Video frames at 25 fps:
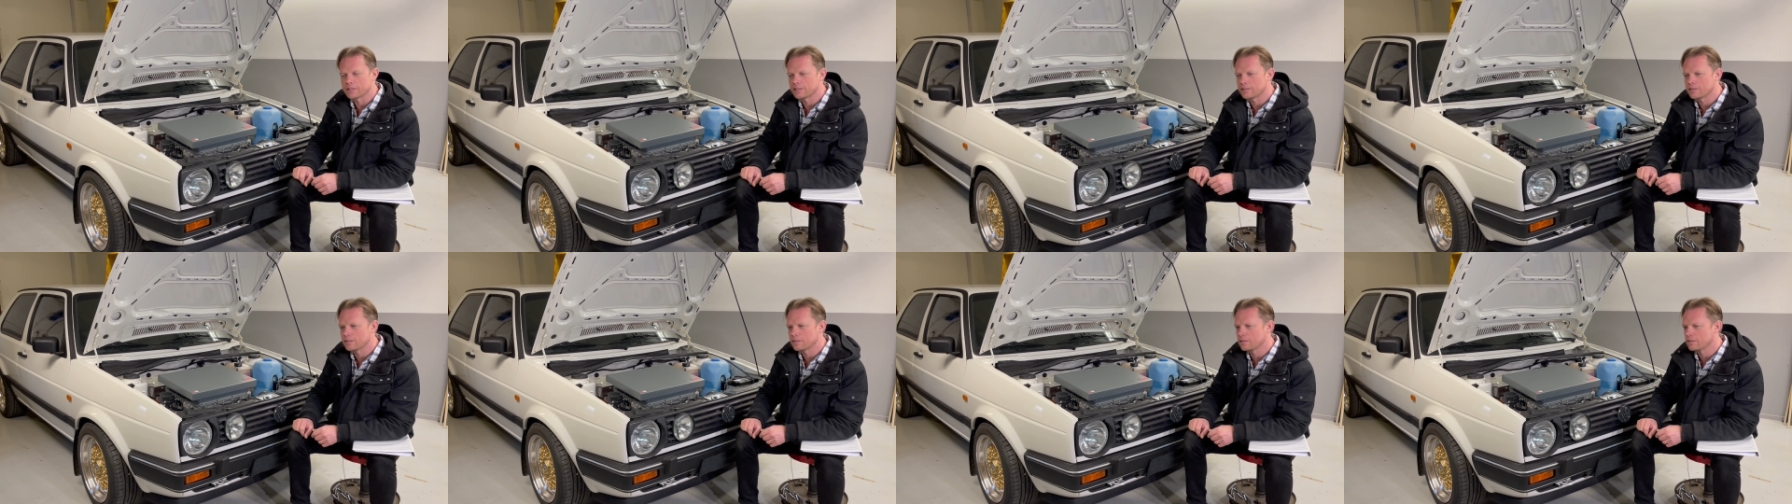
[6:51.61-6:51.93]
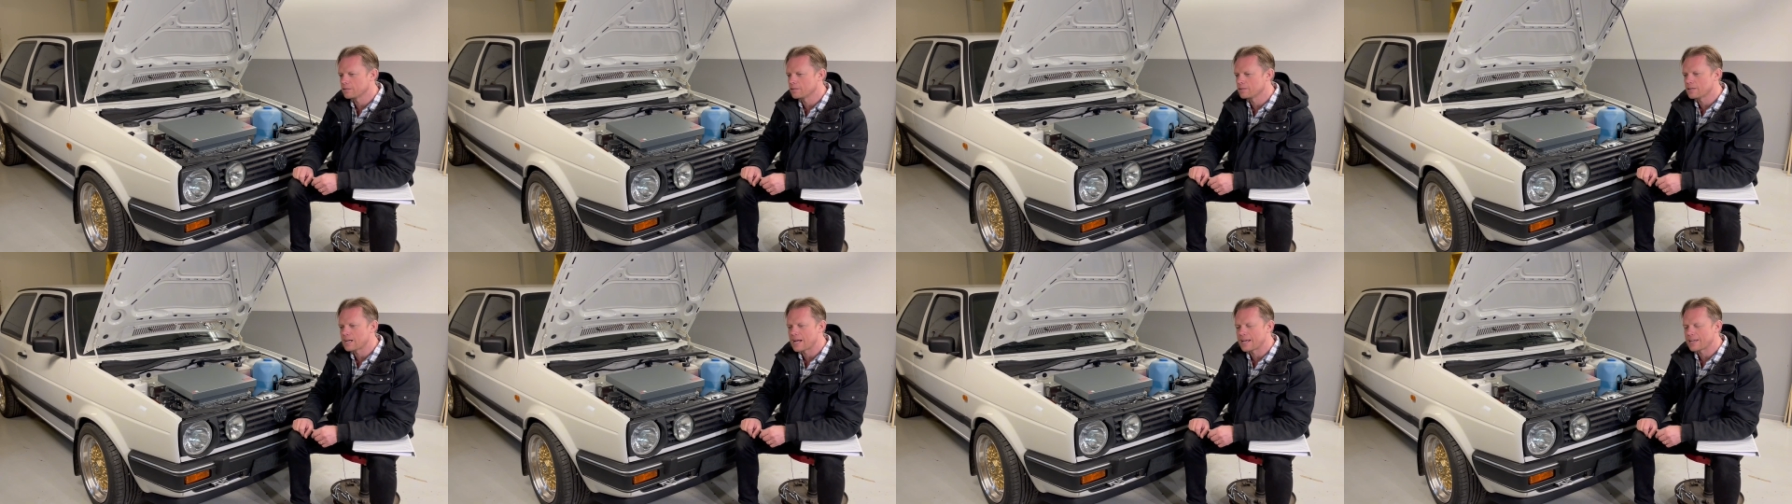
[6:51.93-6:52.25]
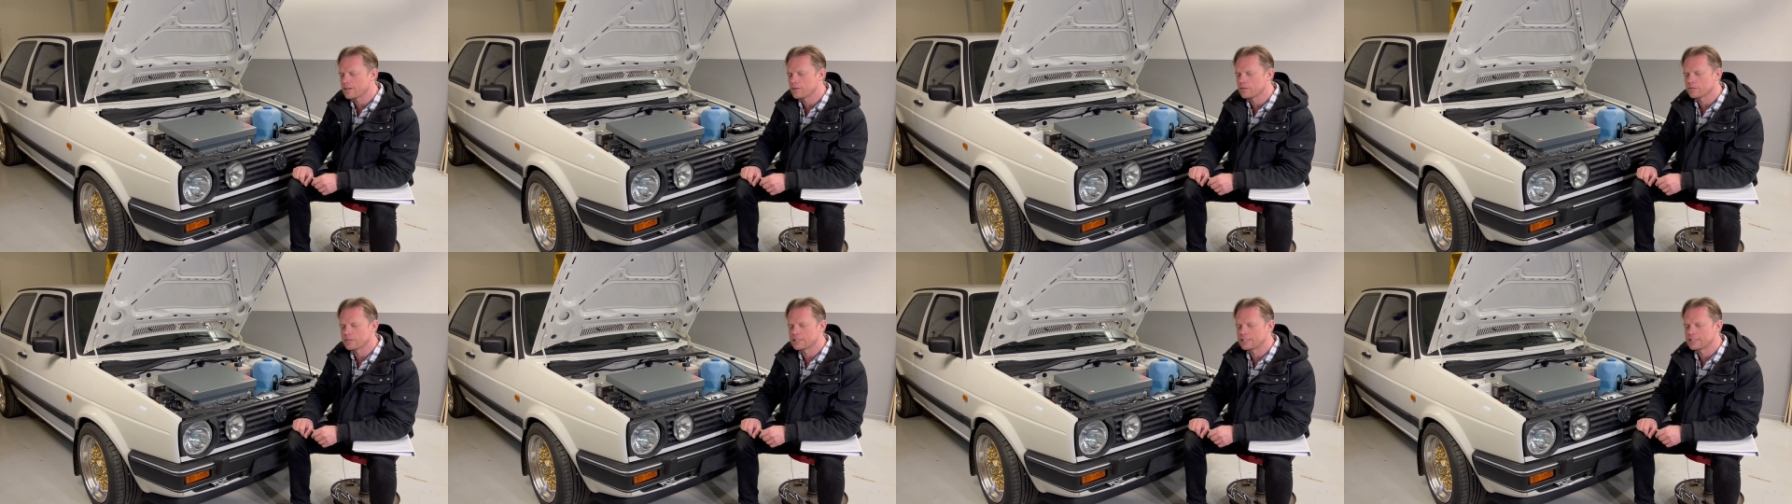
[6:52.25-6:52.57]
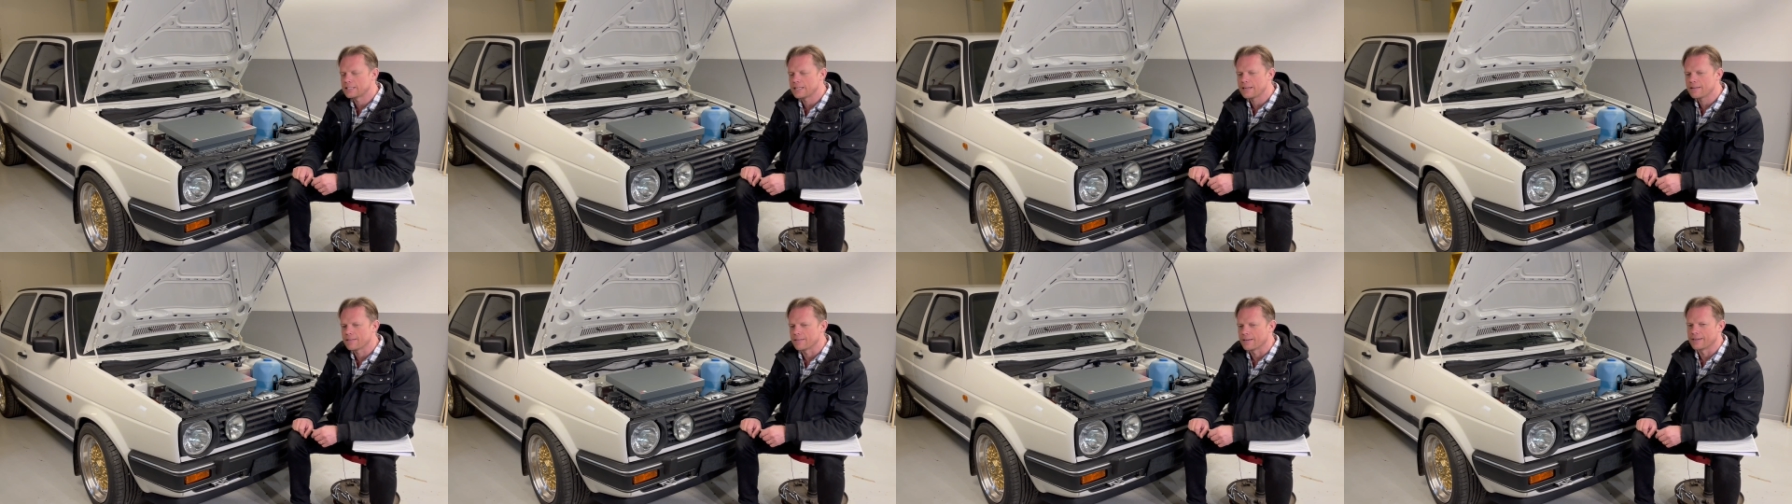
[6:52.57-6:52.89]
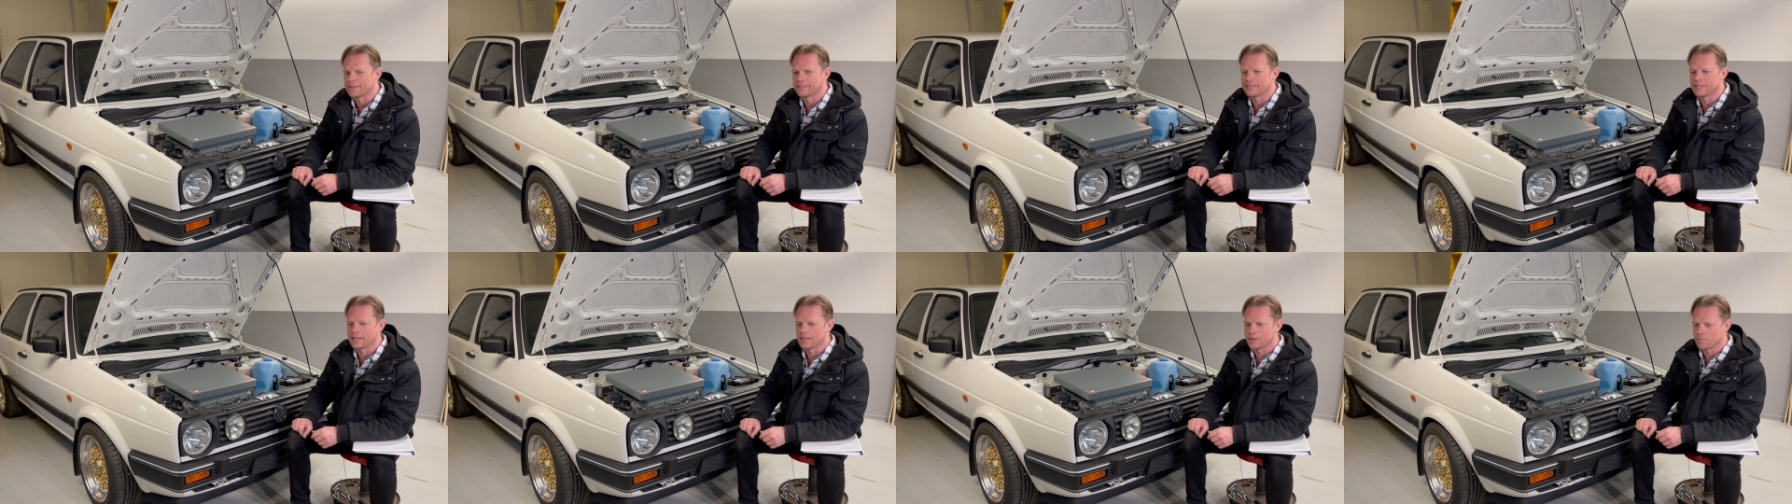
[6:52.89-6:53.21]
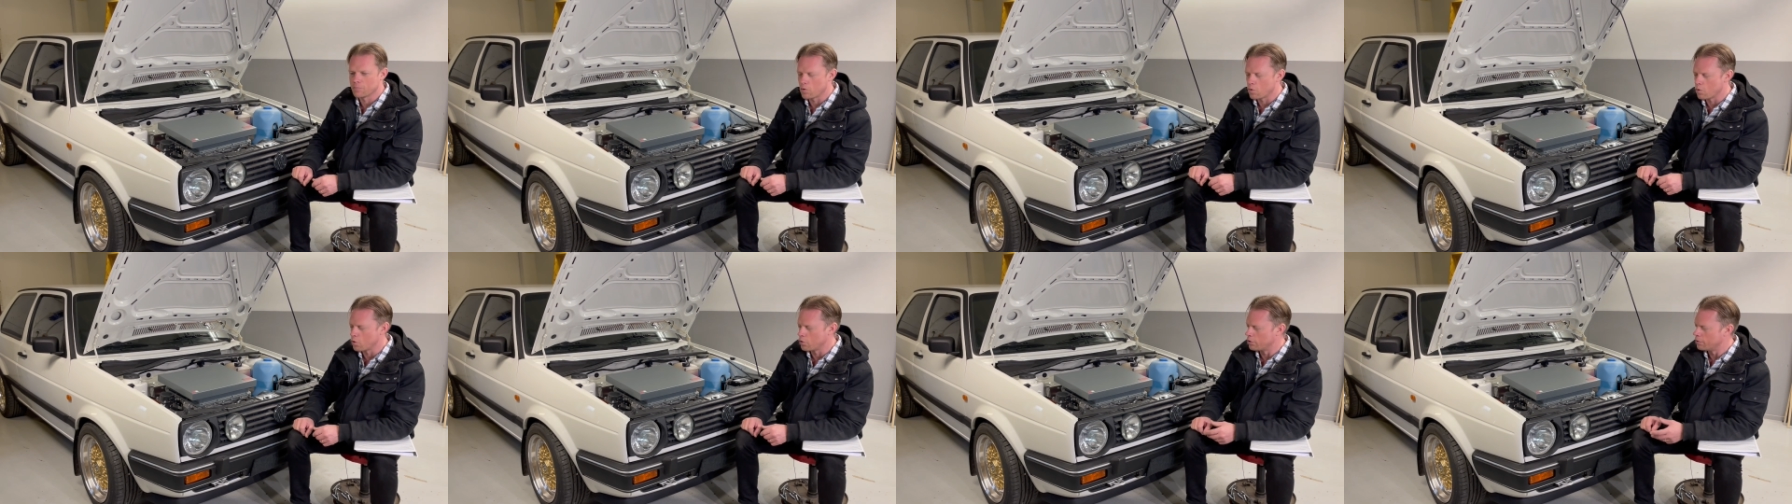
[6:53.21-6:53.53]
but I cannot see that
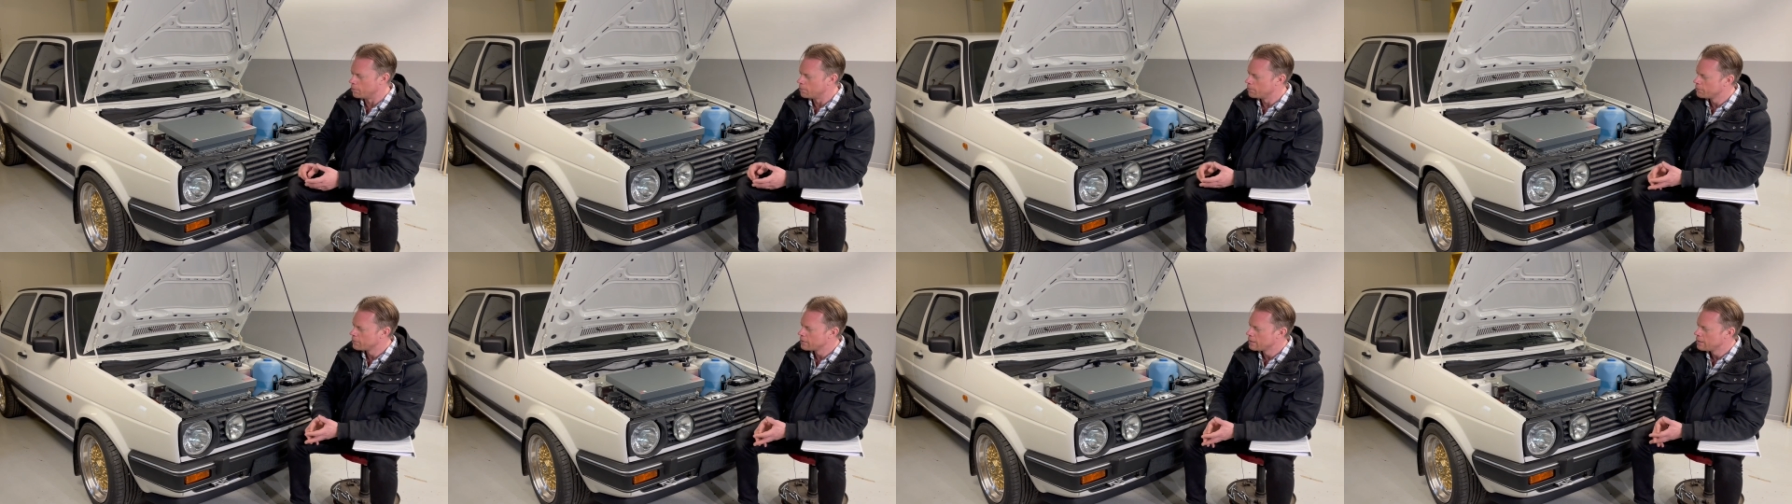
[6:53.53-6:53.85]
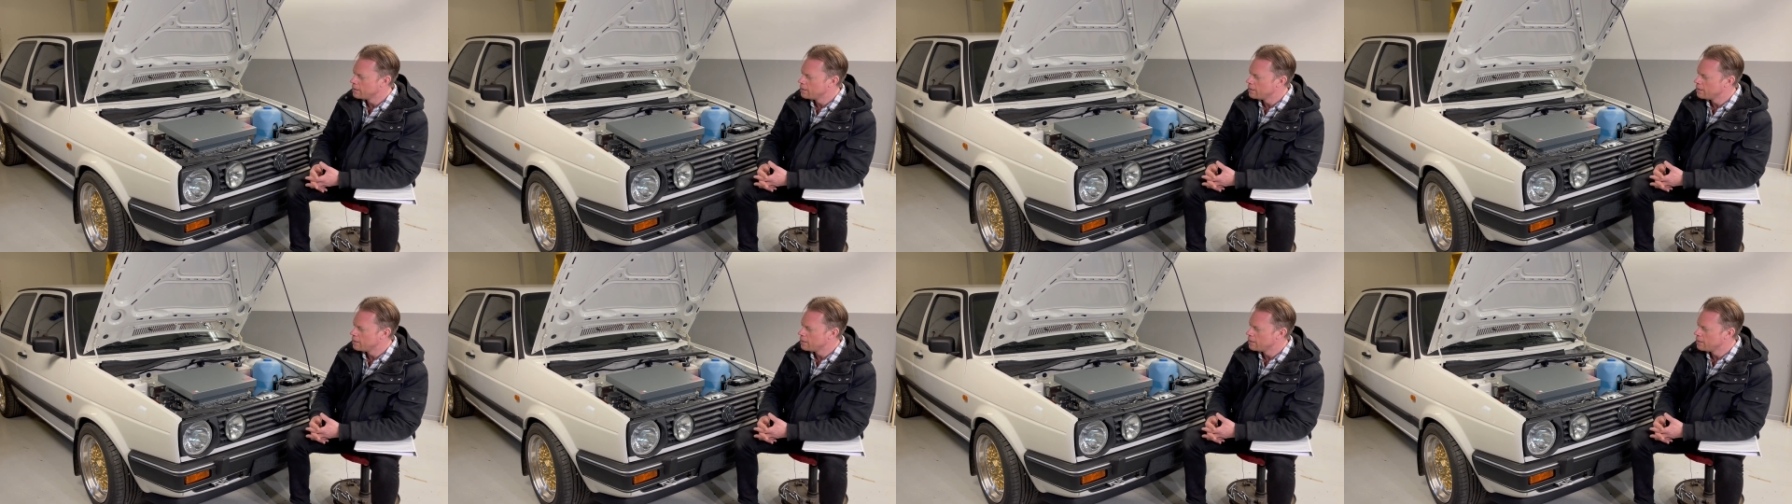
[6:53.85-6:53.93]
anymore.